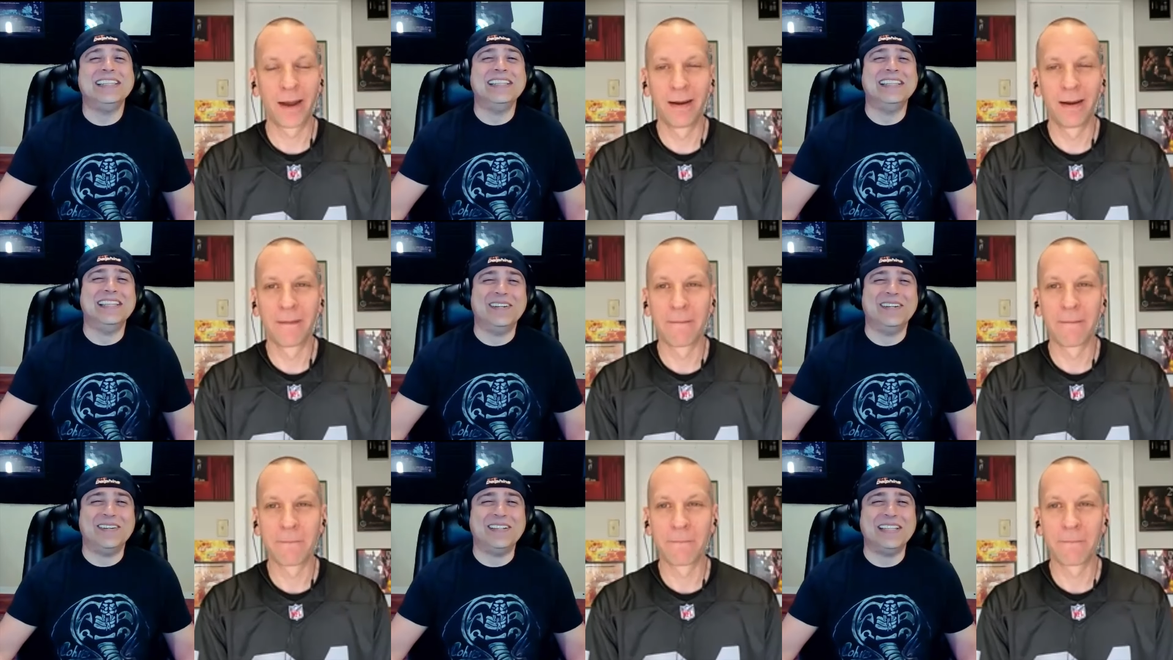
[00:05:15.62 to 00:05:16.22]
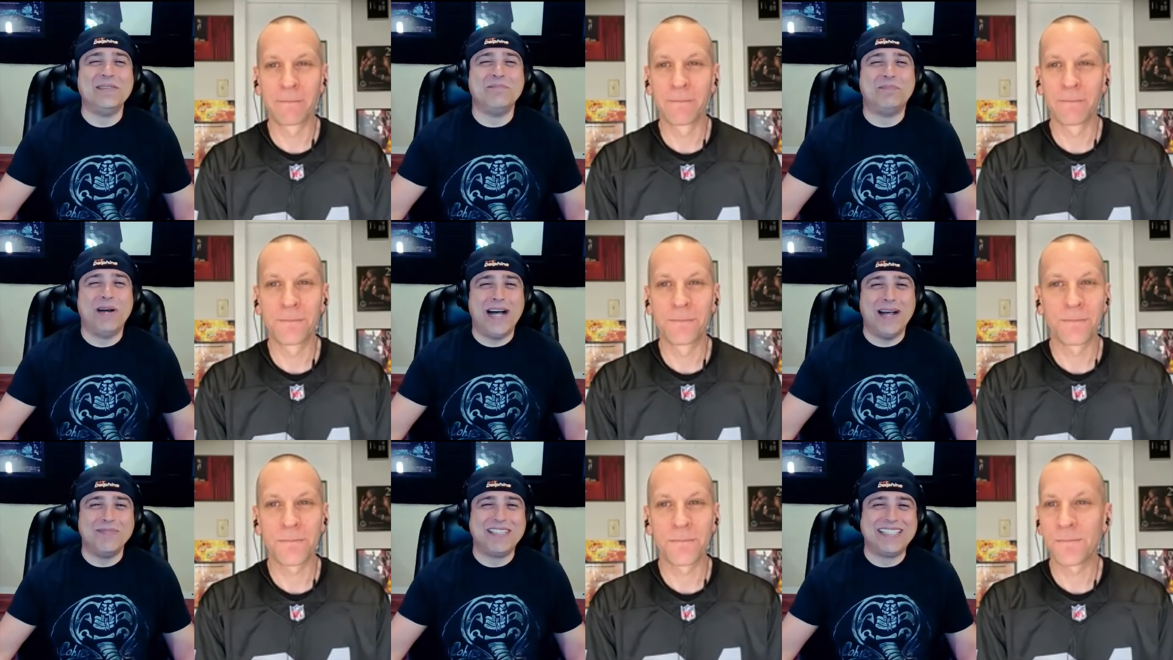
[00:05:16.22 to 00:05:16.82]
Speaker 1: Literally,
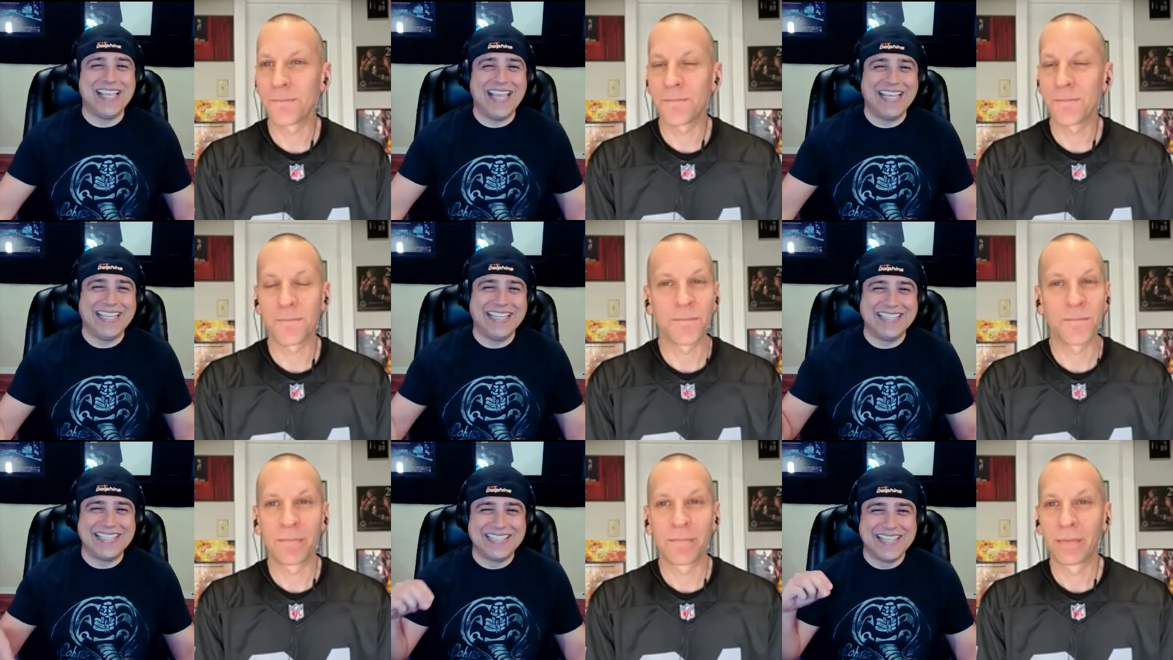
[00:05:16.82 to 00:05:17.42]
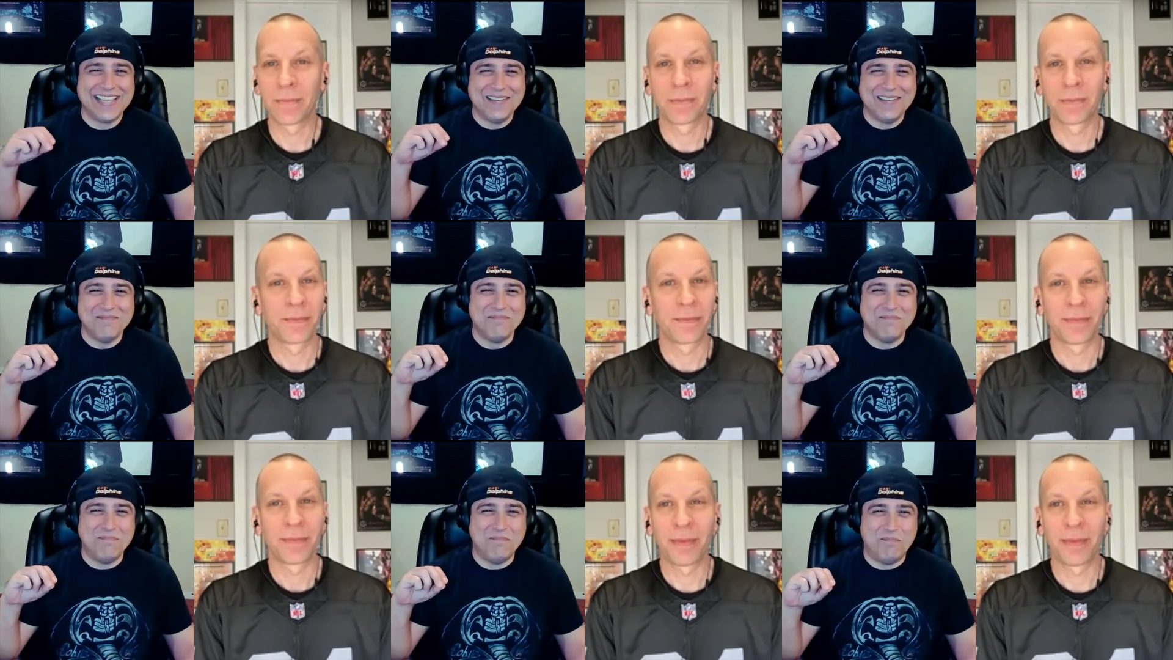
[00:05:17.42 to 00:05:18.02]
Bob Saget's
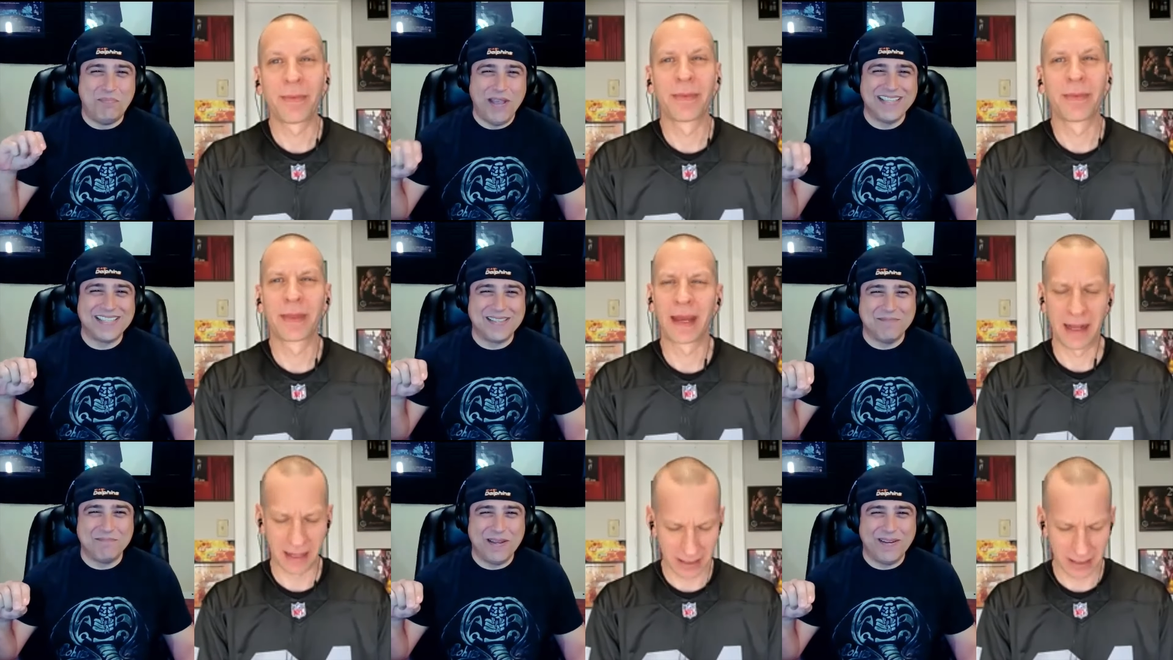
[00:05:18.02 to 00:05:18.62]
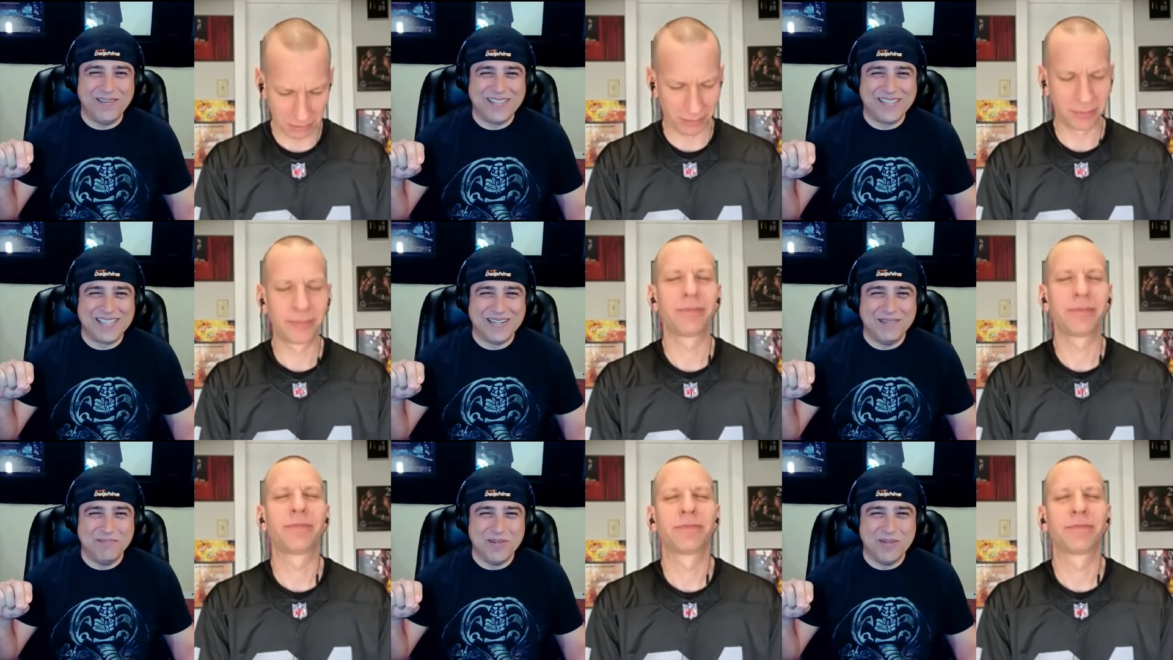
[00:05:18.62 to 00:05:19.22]
best
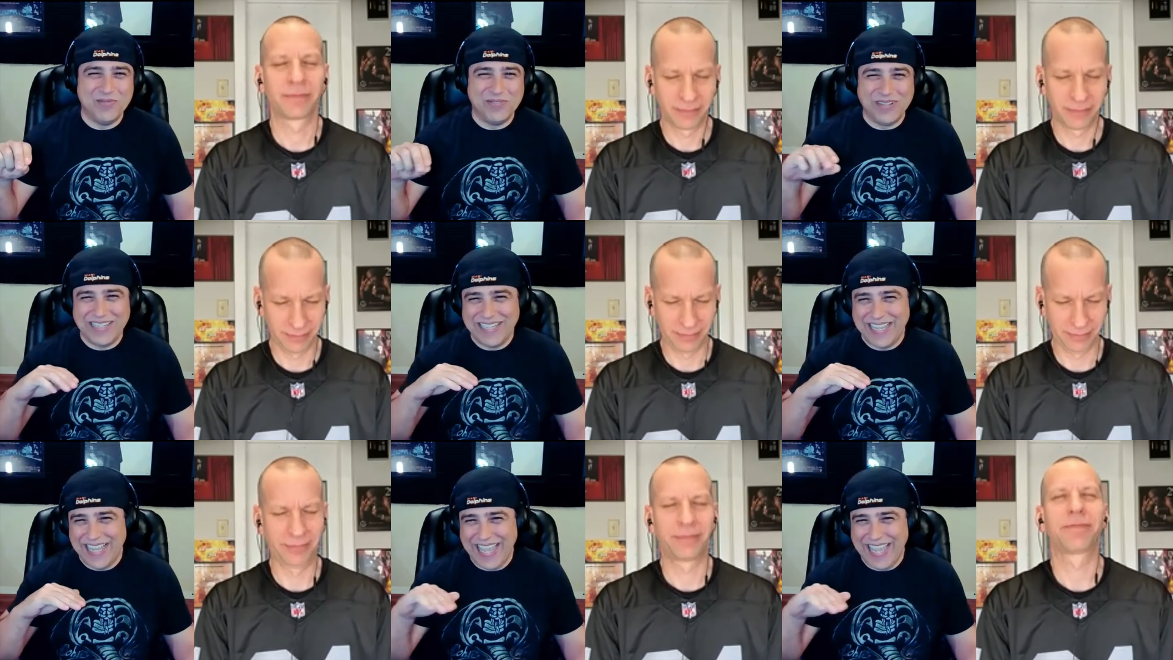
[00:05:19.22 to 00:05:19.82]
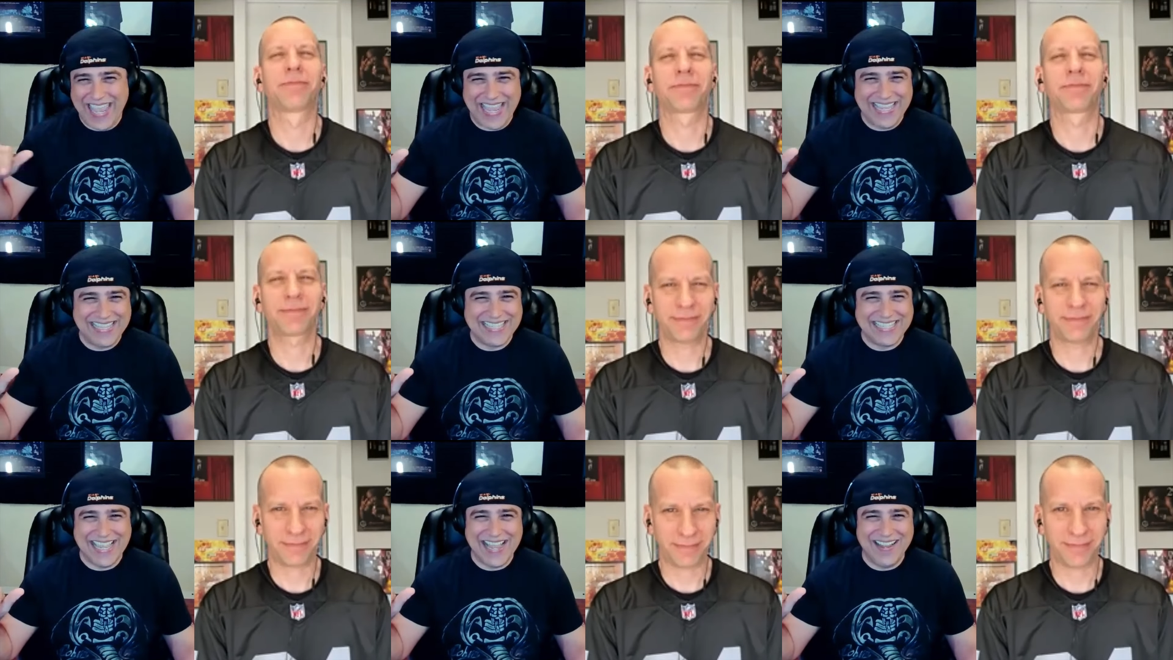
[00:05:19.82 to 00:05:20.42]
appearance in a movie,
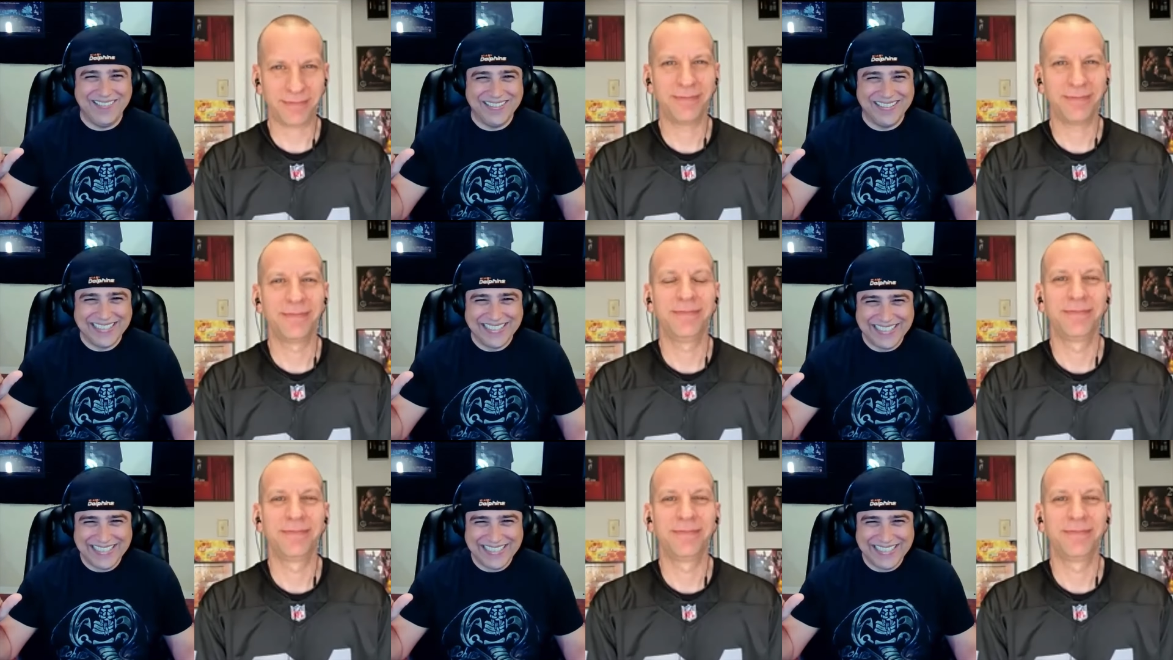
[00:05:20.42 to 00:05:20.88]
hands down.